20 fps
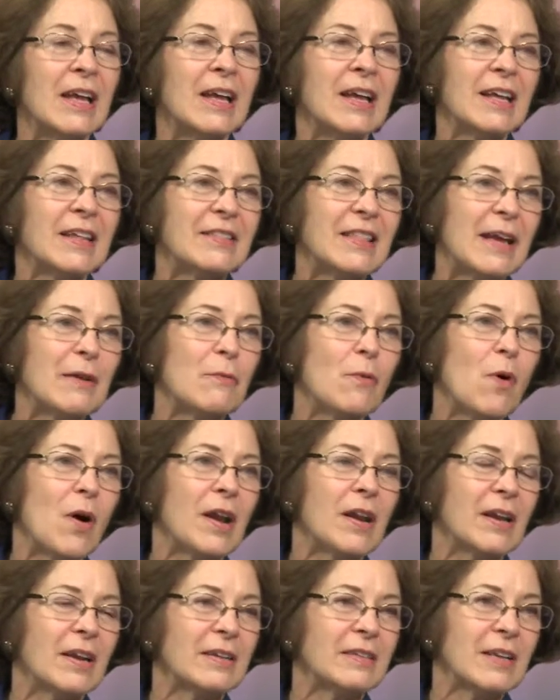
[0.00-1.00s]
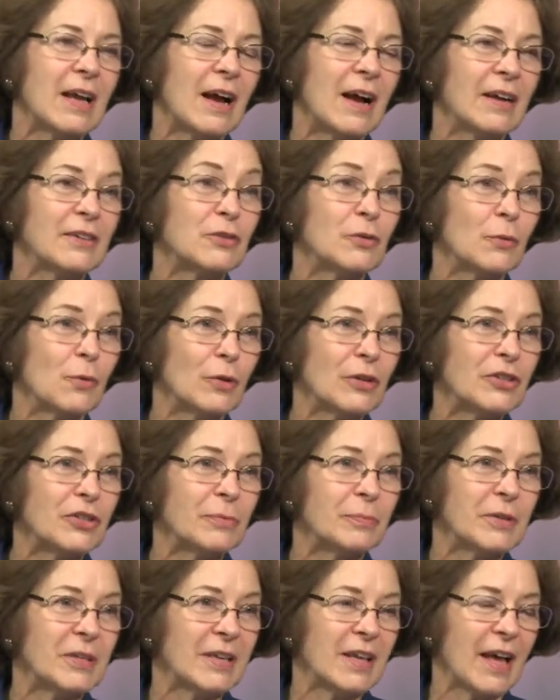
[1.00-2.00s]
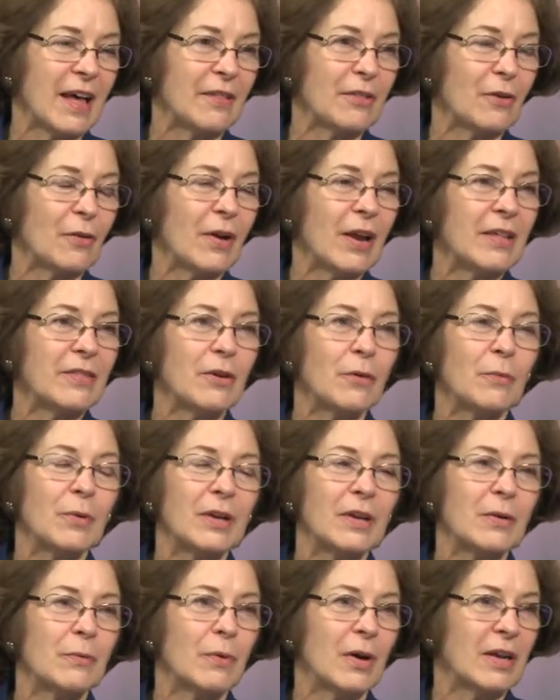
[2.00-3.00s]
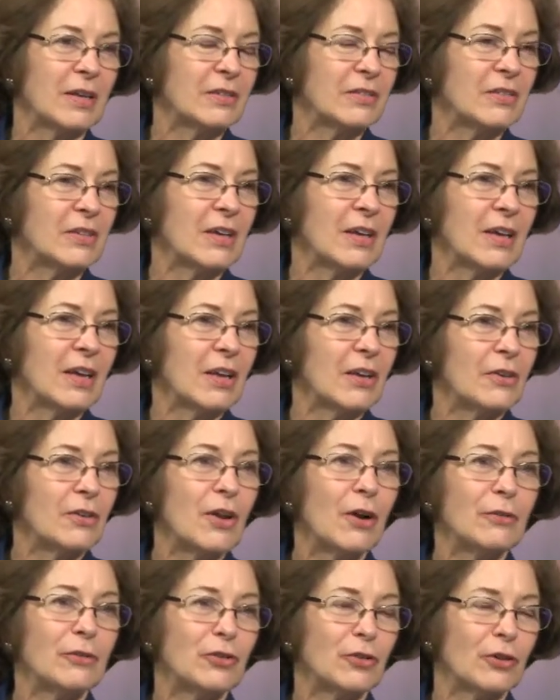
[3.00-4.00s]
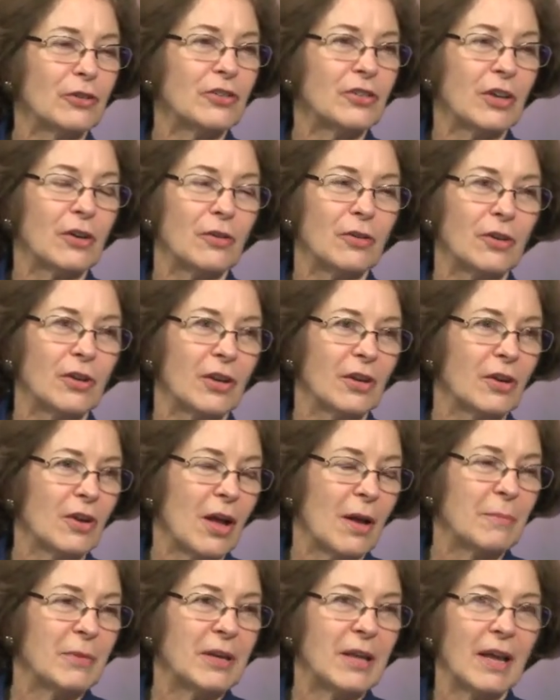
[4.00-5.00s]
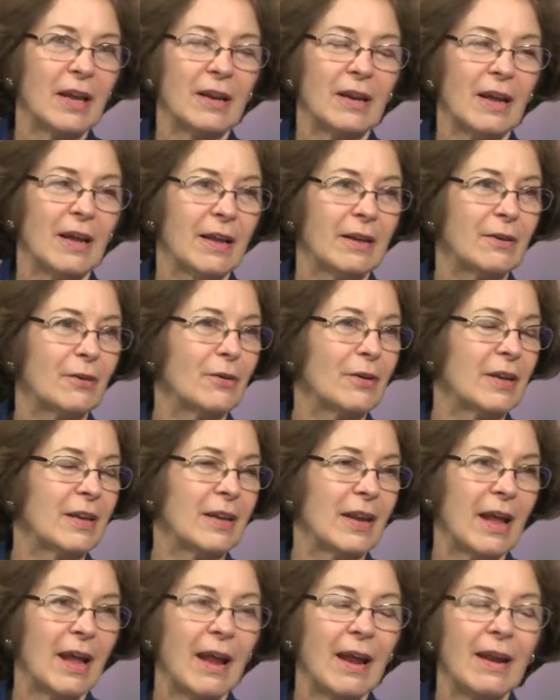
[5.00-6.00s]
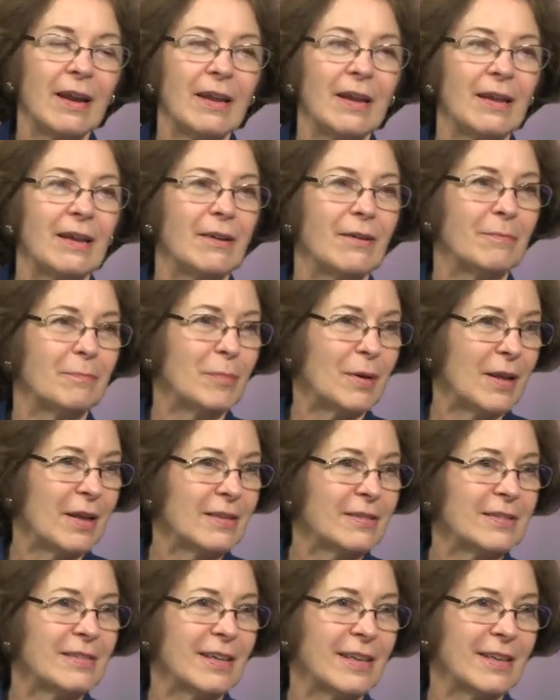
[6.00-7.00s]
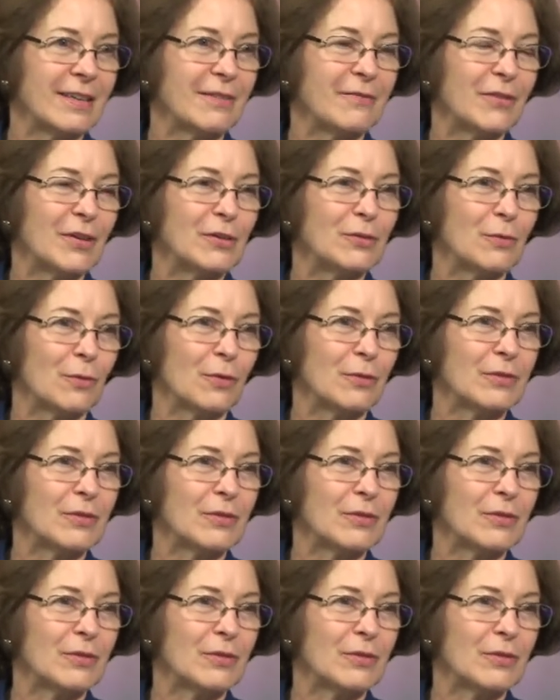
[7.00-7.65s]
they wanted to worship together, and there really was no church that could accommodate 180-plus individuals